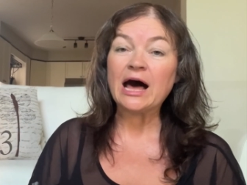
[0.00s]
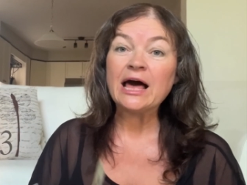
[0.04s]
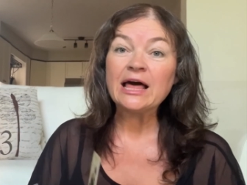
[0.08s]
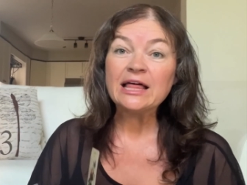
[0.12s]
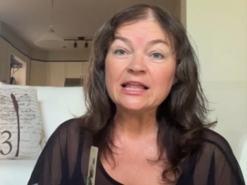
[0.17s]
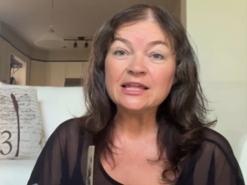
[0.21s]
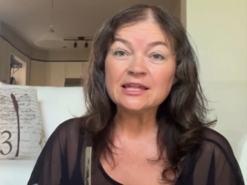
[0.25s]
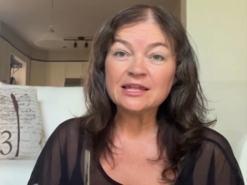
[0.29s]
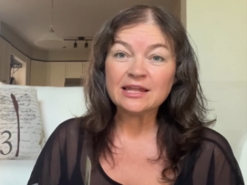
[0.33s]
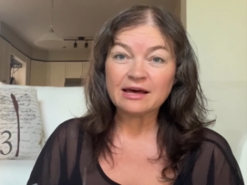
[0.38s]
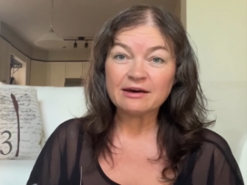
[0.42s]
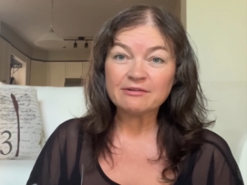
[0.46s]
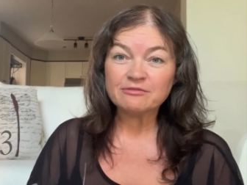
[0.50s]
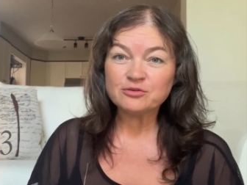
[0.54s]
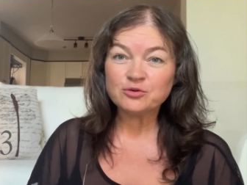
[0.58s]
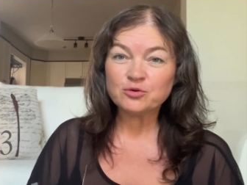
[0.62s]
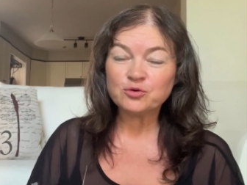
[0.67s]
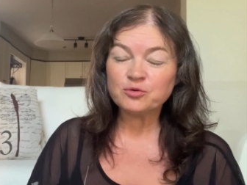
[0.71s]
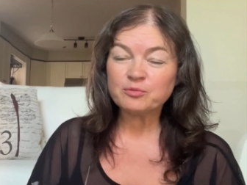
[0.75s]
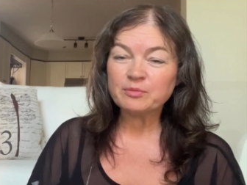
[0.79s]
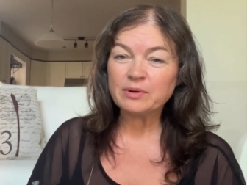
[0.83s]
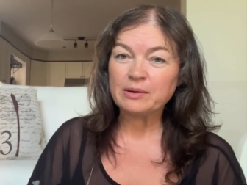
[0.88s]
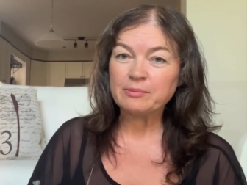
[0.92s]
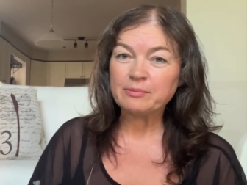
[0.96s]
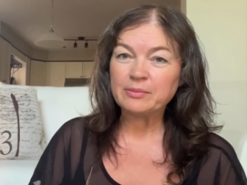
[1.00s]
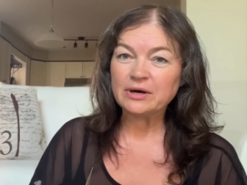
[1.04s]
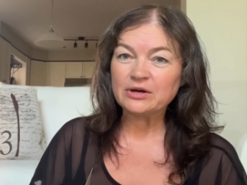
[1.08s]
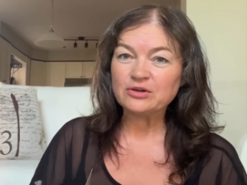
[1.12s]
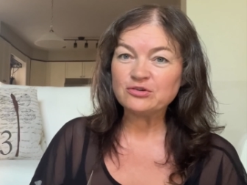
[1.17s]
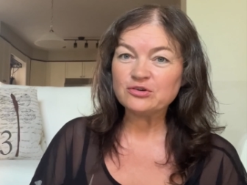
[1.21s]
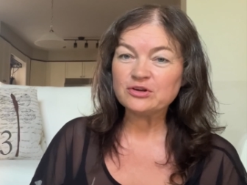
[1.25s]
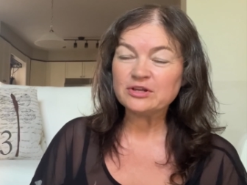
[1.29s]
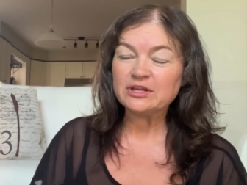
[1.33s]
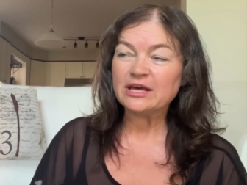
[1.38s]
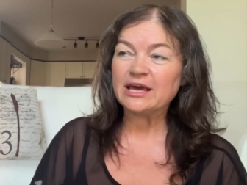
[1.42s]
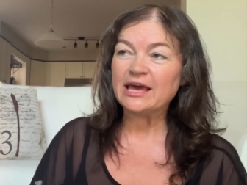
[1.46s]
I love doing my
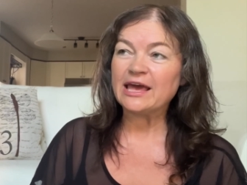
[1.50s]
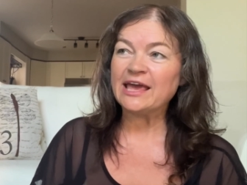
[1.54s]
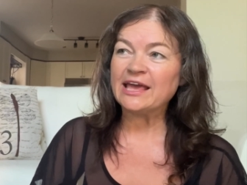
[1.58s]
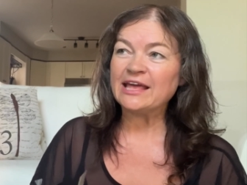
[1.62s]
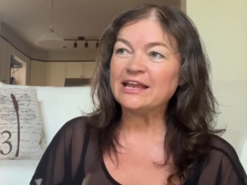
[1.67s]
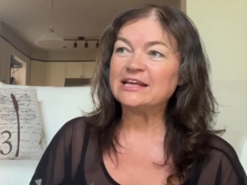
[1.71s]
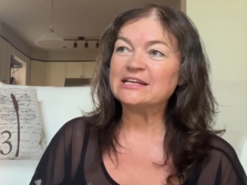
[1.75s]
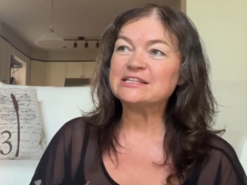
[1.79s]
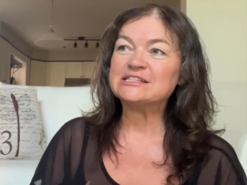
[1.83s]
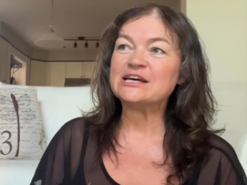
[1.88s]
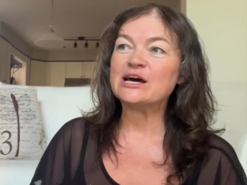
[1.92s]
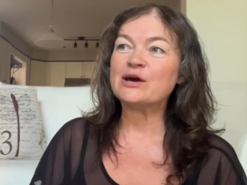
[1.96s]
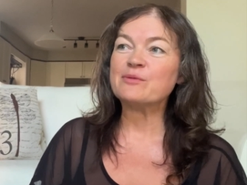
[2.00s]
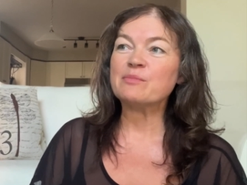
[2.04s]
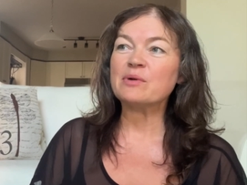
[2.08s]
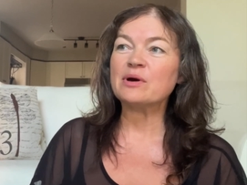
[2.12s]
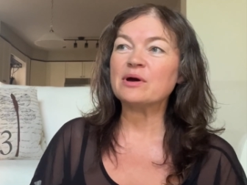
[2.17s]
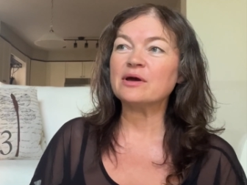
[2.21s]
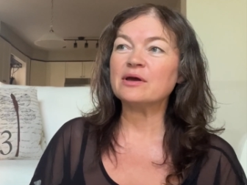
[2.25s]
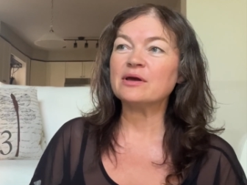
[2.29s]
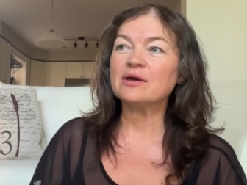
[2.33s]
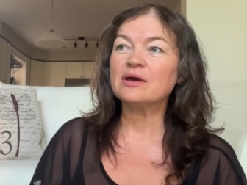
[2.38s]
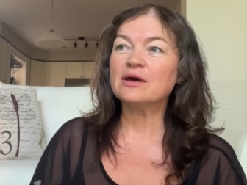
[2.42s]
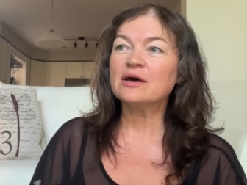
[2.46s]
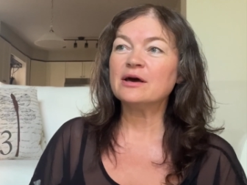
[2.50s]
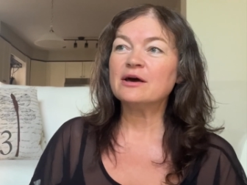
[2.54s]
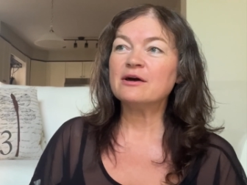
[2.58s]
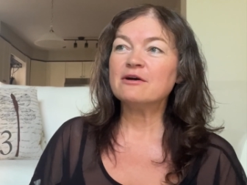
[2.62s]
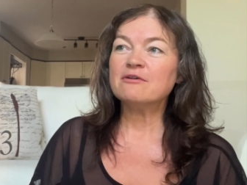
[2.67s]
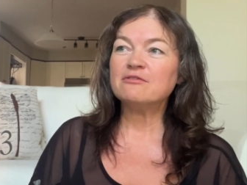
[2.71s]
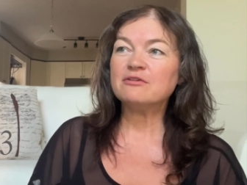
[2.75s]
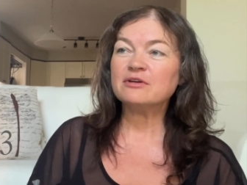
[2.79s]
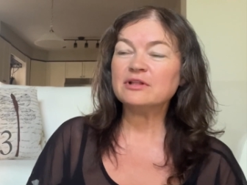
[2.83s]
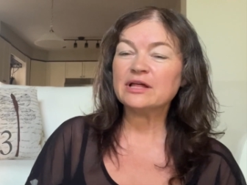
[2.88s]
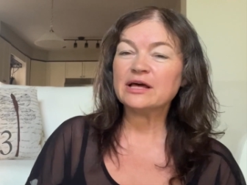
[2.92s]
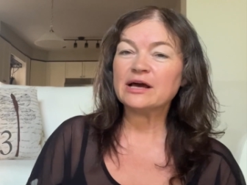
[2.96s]
budget. Anytime I
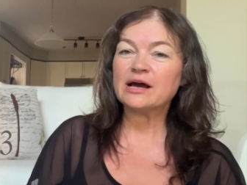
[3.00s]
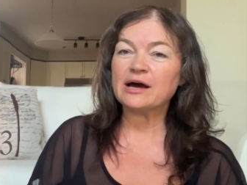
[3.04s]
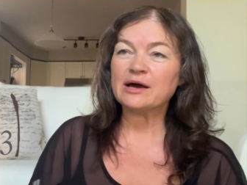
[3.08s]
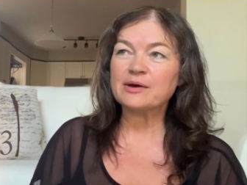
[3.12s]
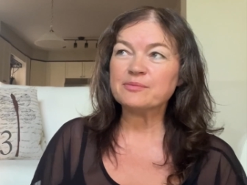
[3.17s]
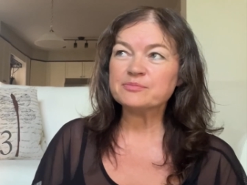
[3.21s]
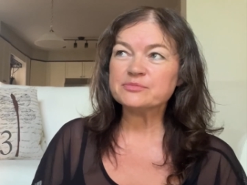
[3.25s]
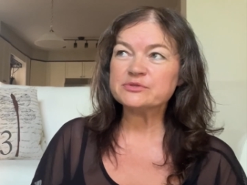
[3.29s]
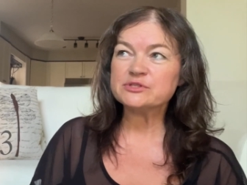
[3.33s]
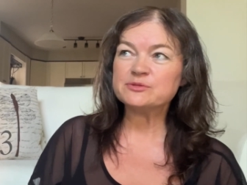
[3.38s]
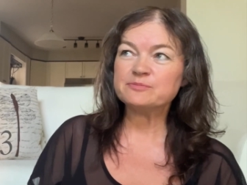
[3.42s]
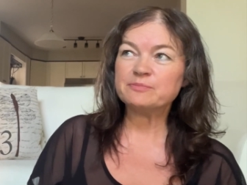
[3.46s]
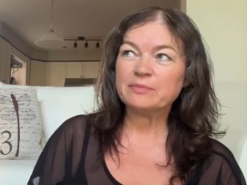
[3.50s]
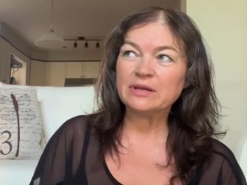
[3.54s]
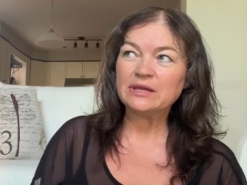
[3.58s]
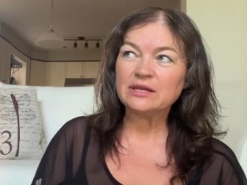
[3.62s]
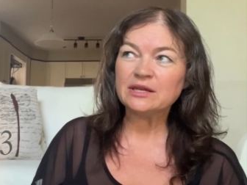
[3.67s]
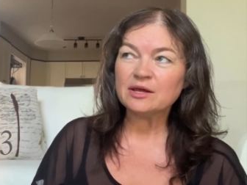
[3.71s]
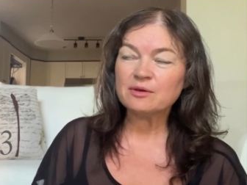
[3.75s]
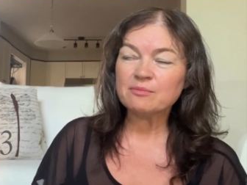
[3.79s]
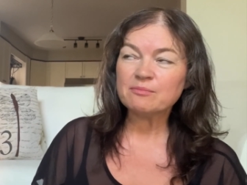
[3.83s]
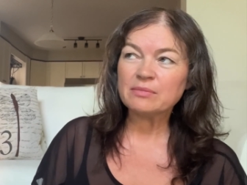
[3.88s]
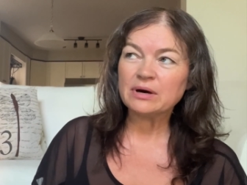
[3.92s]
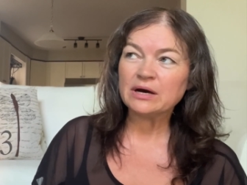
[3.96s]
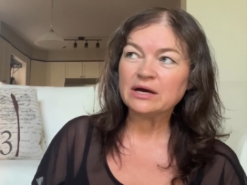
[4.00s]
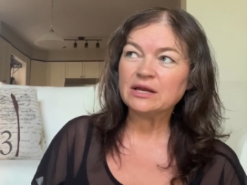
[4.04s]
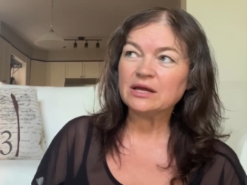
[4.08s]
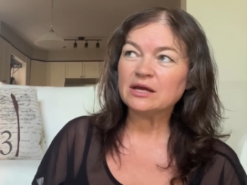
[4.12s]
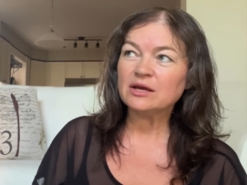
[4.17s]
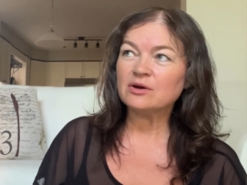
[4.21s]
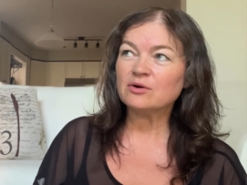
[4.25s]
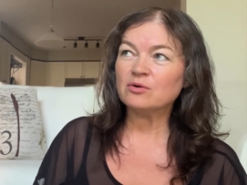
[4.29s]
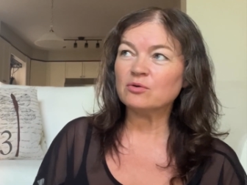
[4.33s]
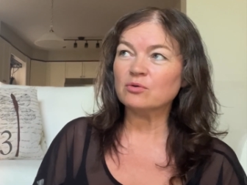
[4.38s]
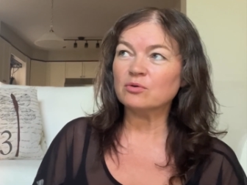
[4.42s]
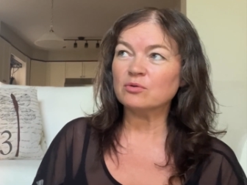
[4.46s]
feel like I'm spending
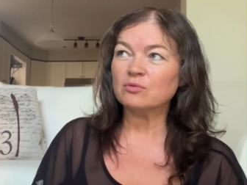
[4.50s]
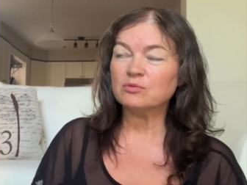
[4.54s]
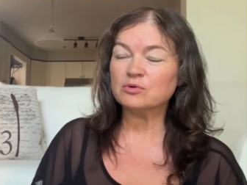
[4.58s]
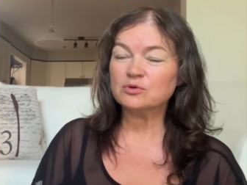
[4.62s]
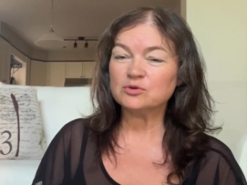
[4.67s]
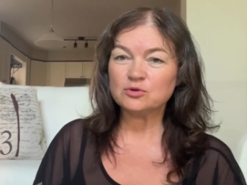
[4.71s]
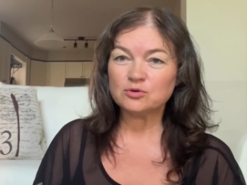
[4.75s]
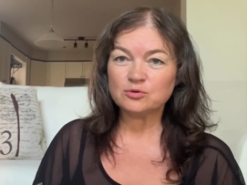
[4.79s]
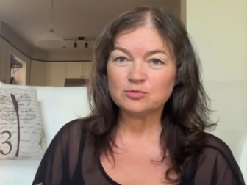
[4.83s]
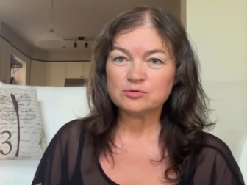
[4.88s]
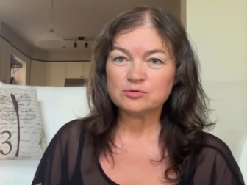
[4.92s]
money or want to do